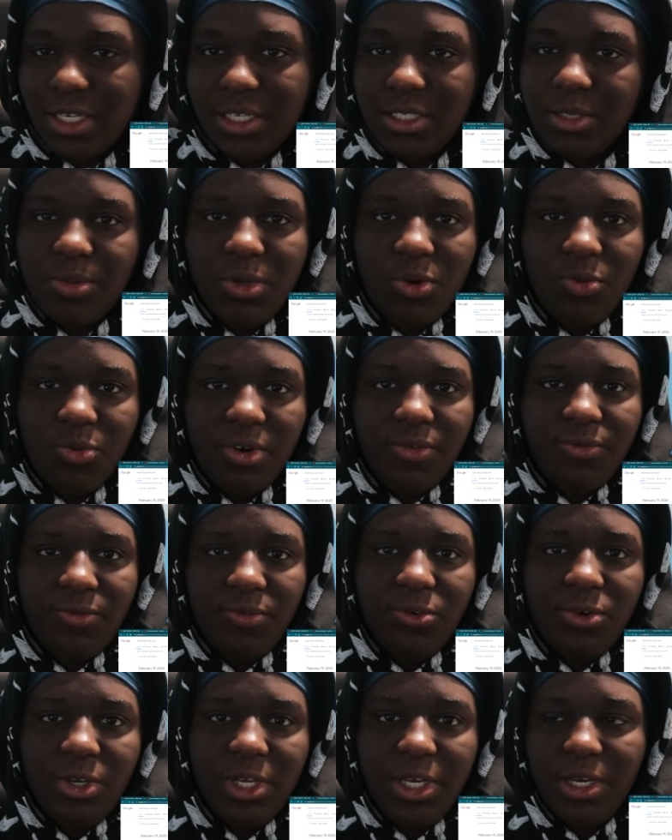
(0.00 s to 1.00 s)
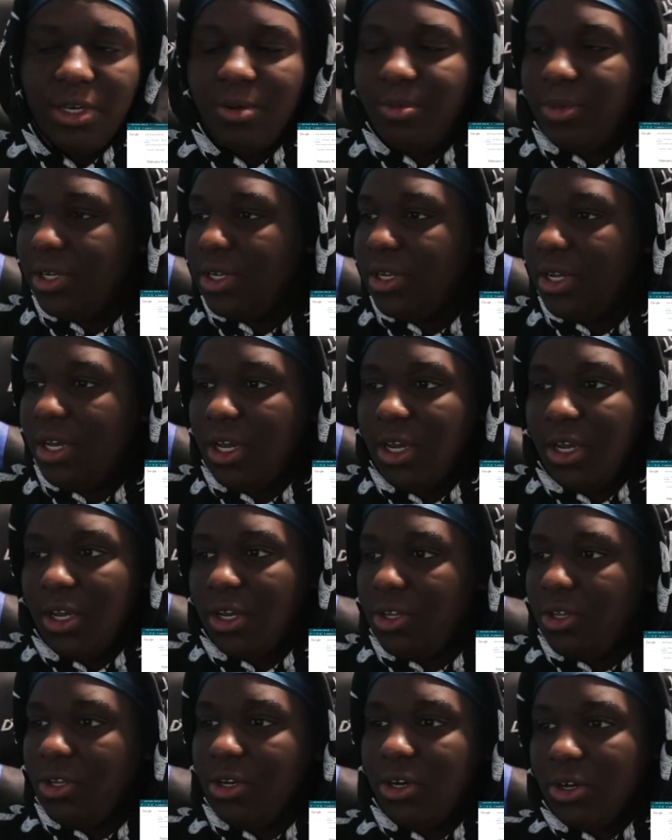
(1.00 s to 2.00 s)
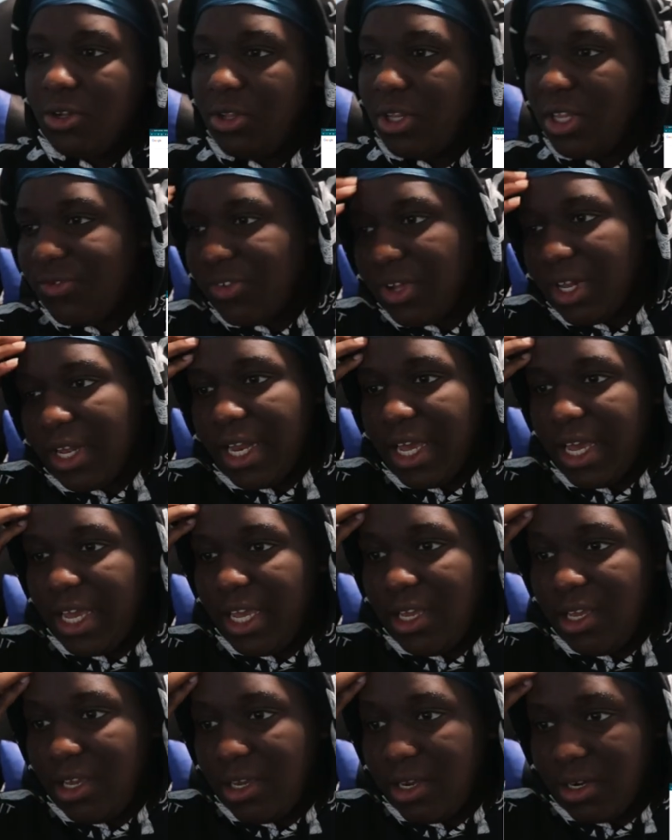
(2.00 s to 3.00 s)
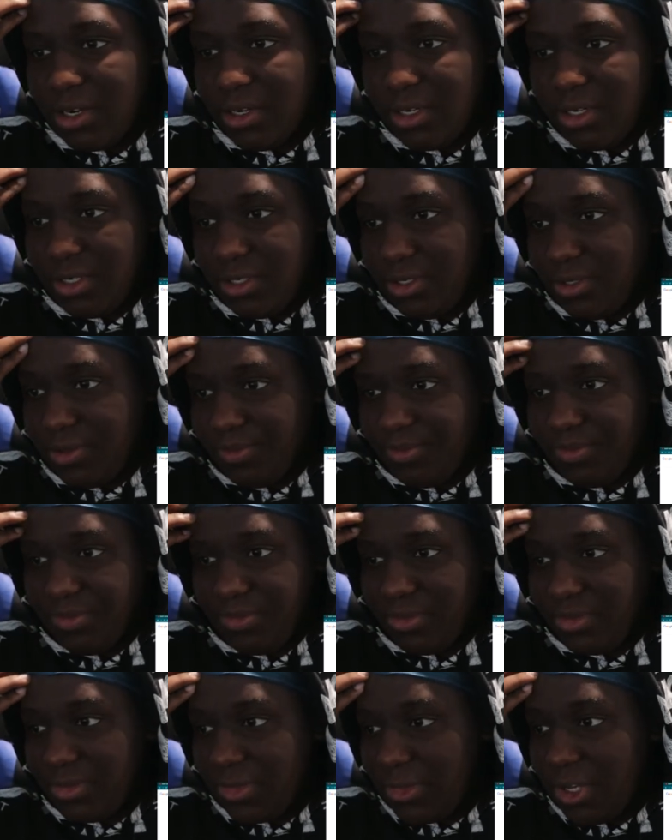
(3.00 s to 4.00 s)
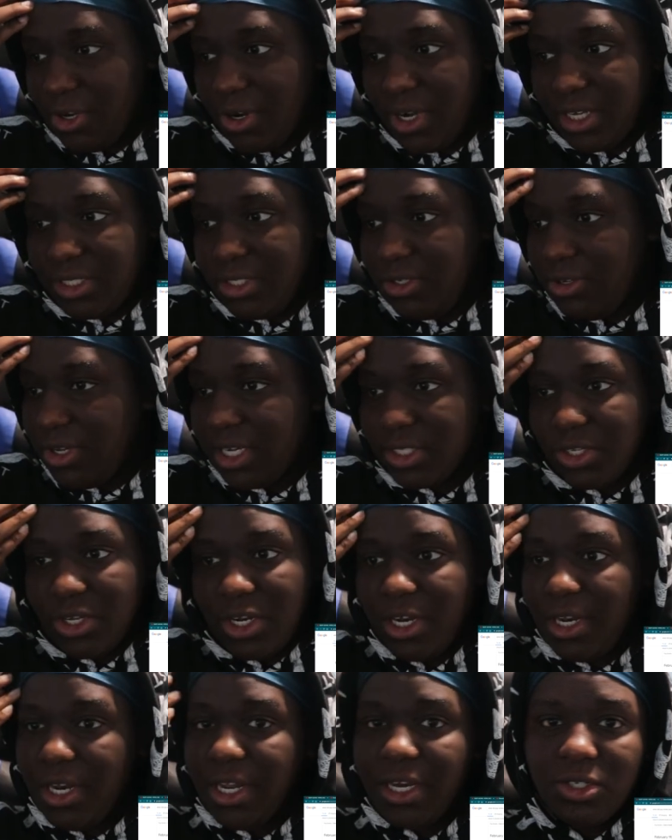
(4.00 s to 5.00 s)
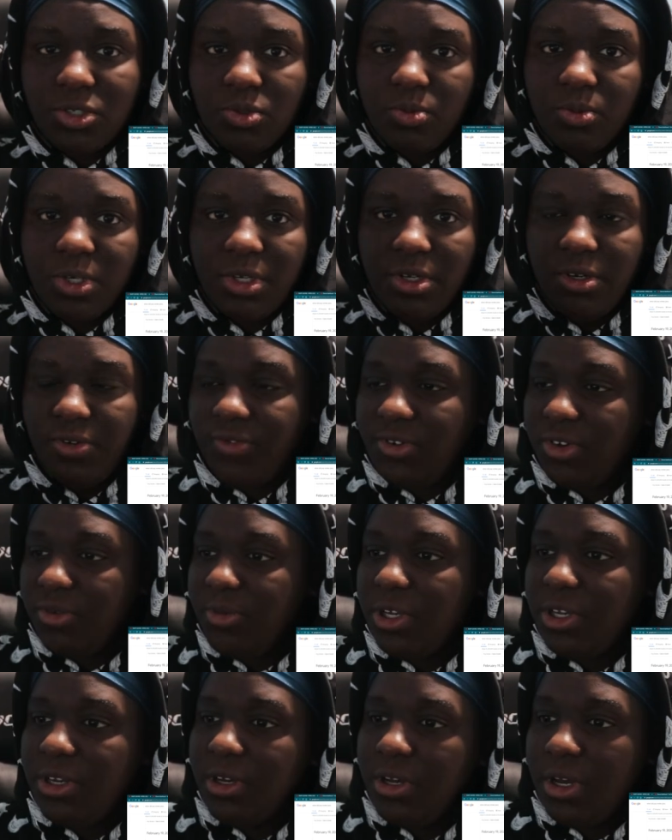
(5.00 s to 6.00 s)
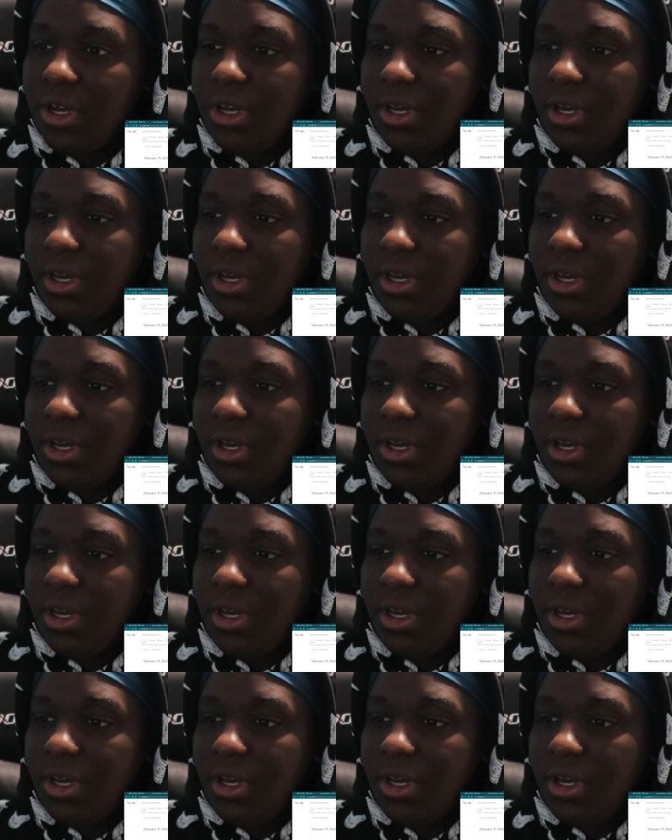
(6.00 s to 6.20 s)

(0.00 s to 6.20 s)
Like, it's been one full year. But yo, leave a like. Yo, I'll see you guys on the next one. You feel me?